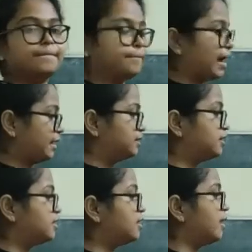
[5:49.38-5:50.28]
by
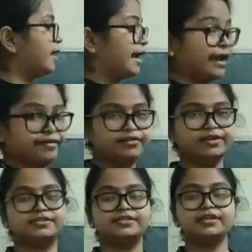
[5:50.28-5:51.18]
the
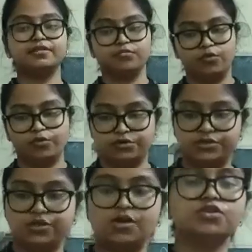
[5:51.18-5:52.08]
addressing modes.
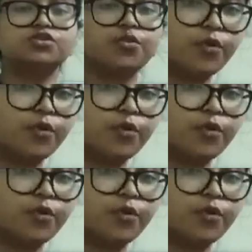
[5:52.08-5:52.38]
So